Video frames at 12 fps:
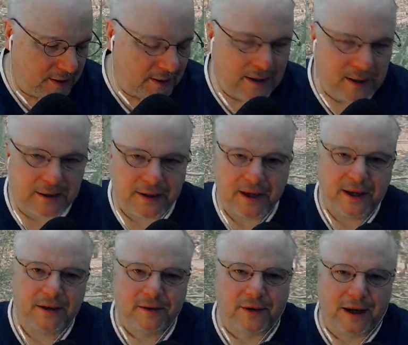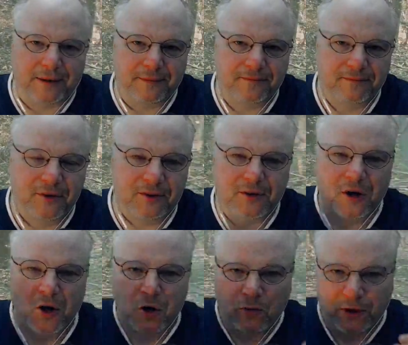How do you handle that? Because
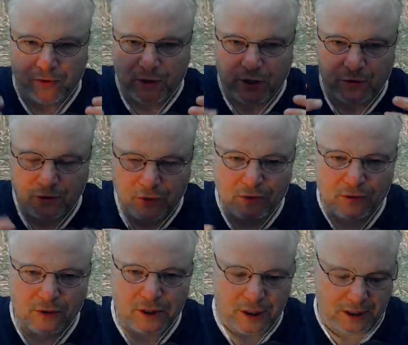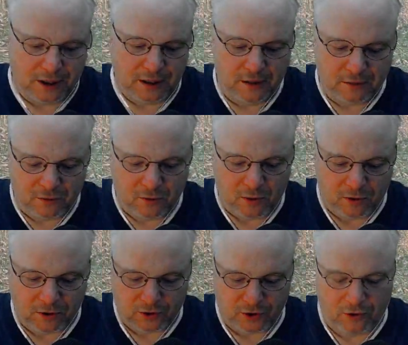when you use the remote
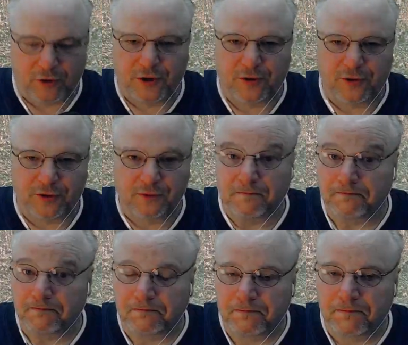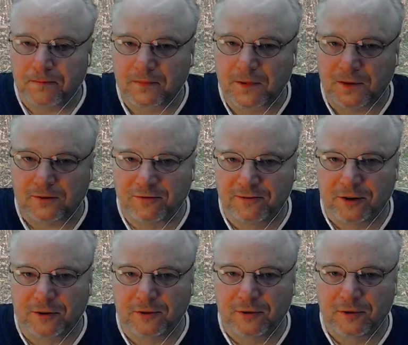controller in your
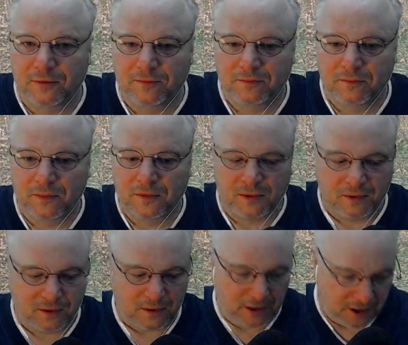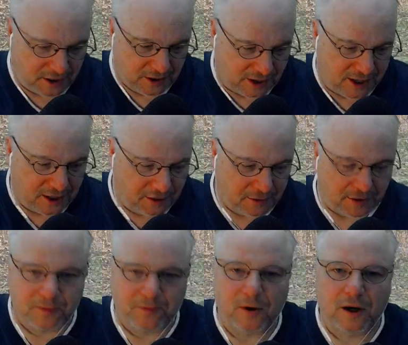phone, at least in the case with the
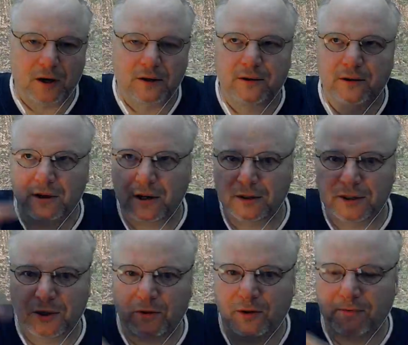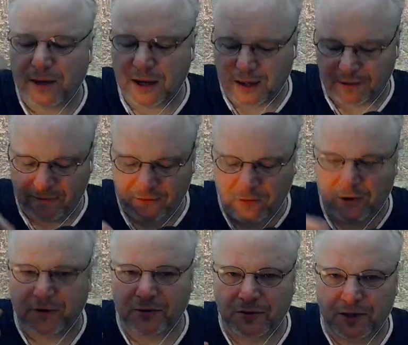Spark, you're constantly going back and
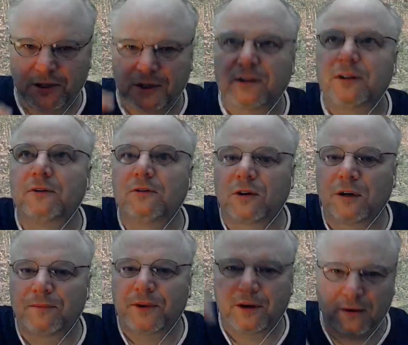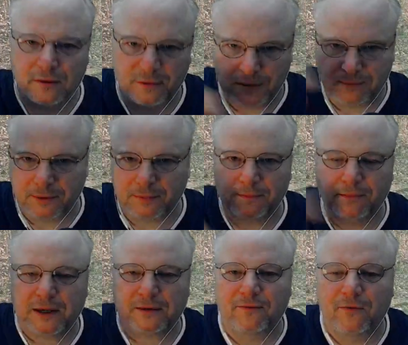forth. You see it, then you look up there, see,
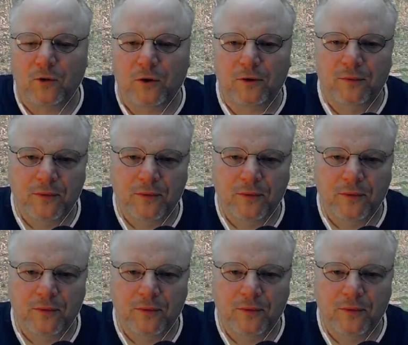back and forth.